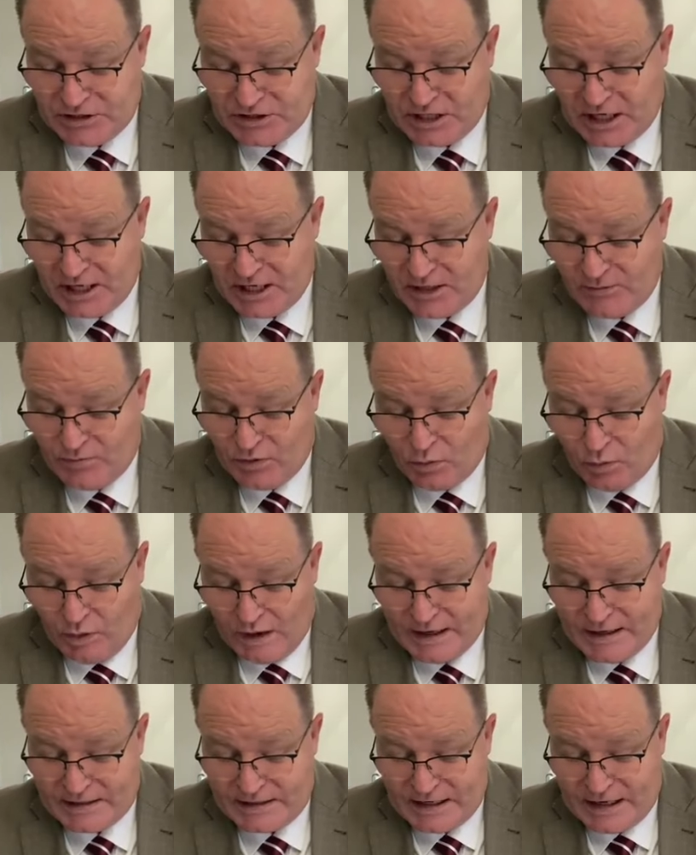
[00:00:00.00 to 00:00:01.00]
And Jacob
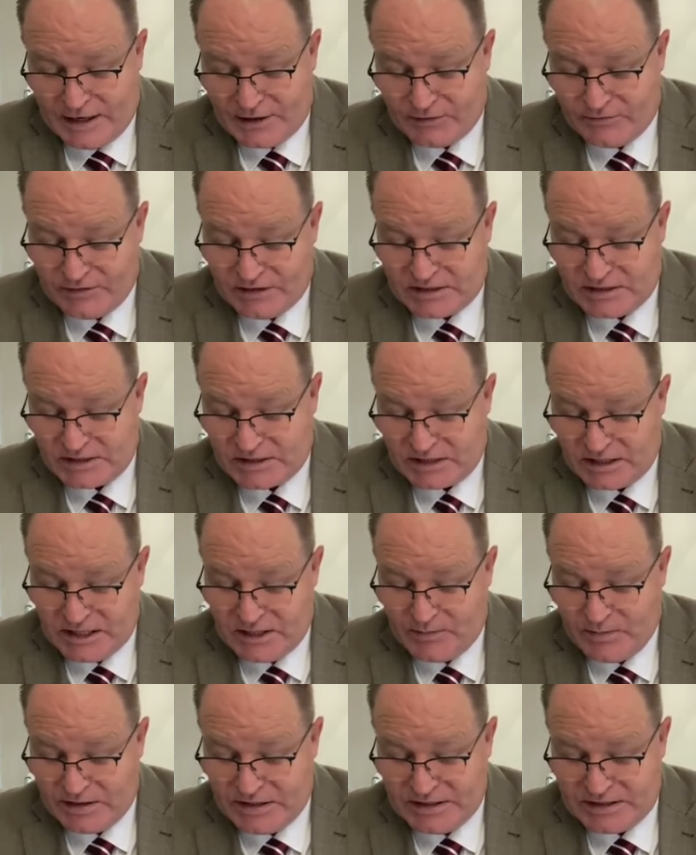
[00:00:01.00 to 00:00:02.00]
awaked out of his
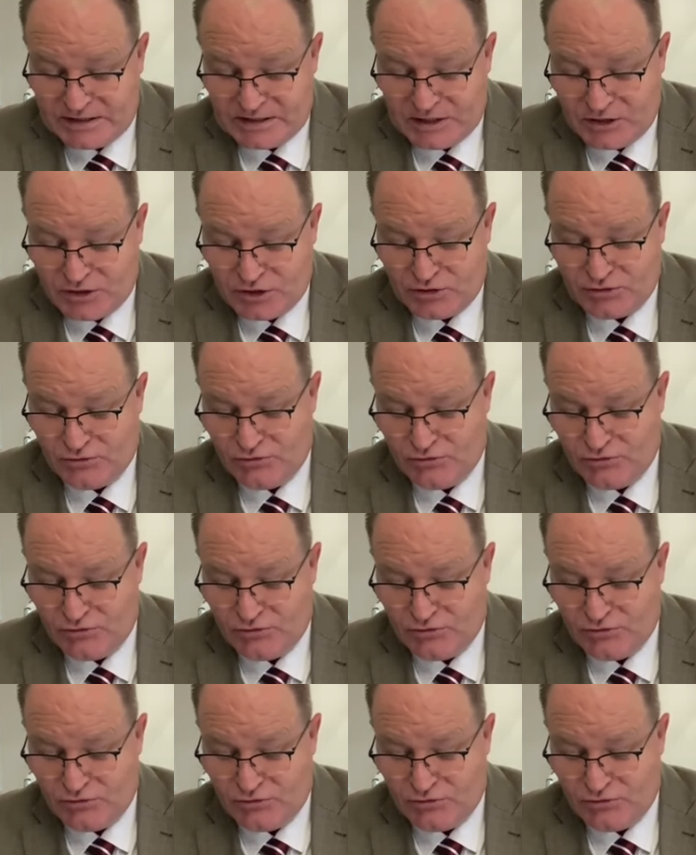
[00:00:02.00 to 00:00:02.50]
sleep, and he said,